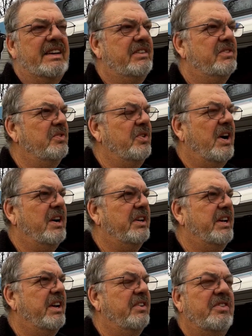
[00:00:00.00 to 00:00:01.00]
don't know how to
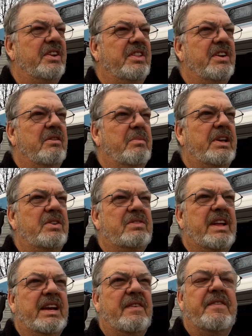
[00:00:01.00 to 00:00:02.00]
get underneath there. I might use
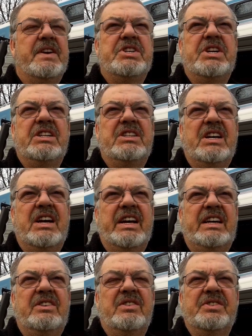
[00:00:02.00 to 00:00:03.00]
like a fishing
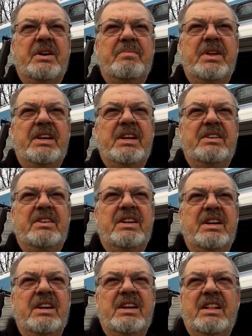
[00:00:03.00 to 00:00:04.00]
line or something and
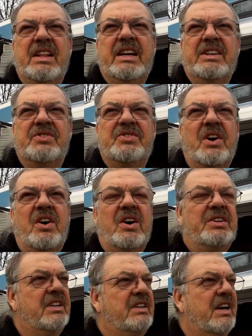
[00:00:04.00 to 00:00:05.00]
like a saw
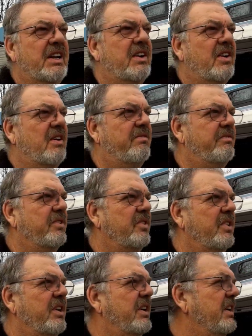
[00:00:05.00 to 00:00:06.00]
to cut it off,
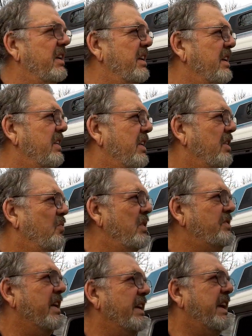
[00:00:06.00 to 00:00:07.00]
or
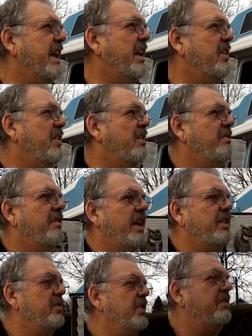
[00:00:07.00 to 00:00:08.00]
once I get it off, I
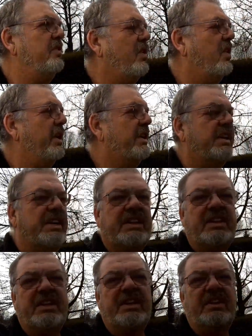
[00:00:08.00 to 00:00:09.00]
don't even know how I can get
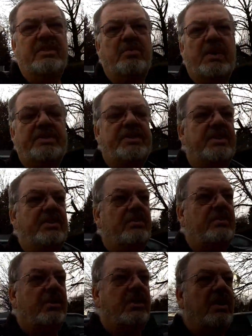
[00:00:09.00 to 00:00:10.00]
the
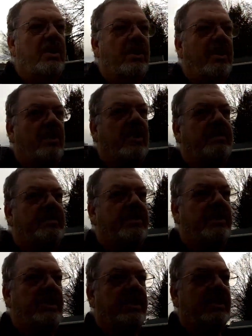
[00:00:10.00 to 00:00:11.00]
residue off
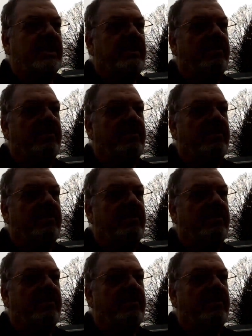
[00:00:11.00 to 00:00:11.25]
the